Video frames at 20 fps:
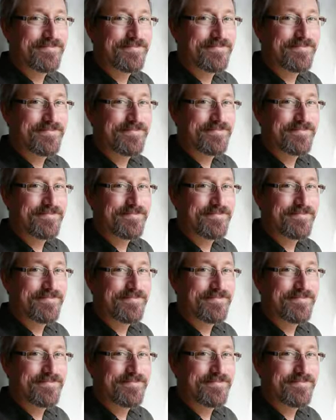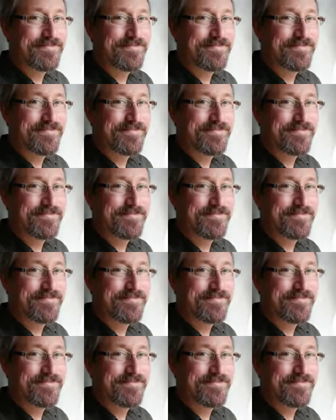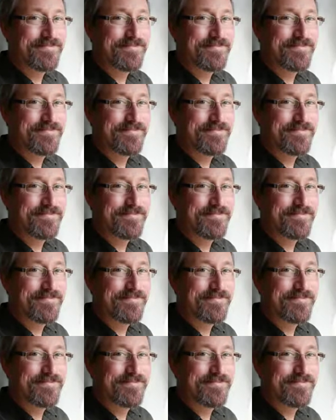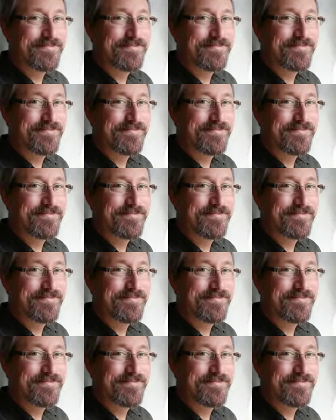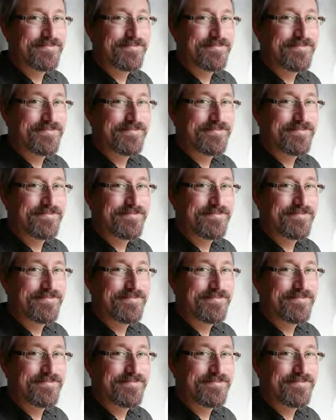Nothing is said.